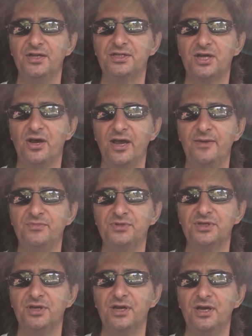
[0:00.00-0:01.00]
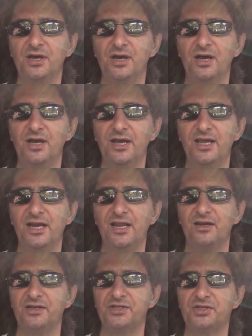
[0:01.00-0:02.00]
at times a
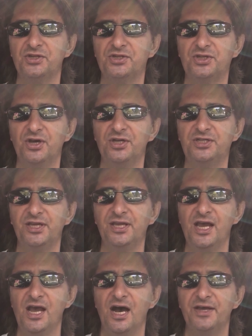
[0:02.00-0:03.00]
little disconcerting.